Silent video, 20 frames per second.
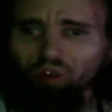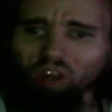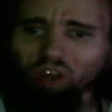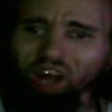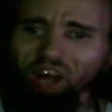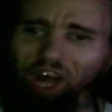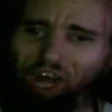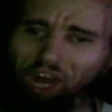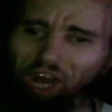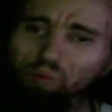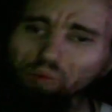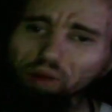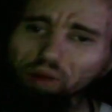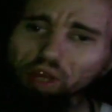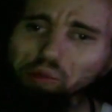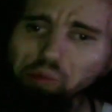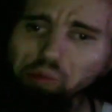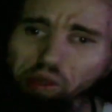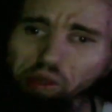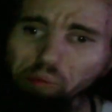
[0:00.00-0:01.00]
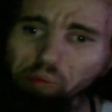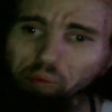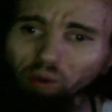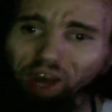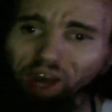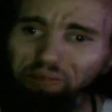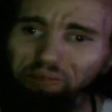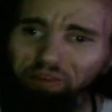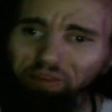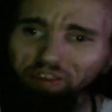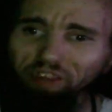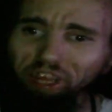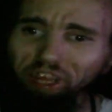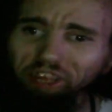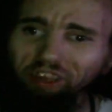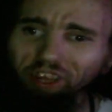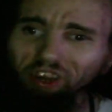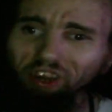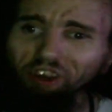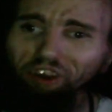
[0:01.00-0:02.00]
How many people have to
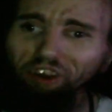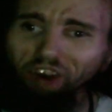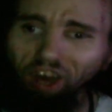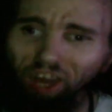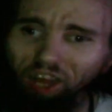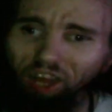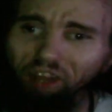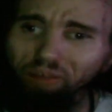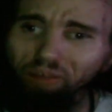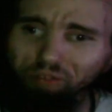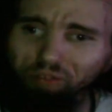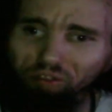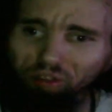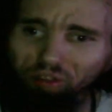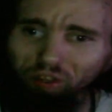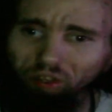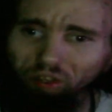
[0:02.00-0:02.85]
take their lives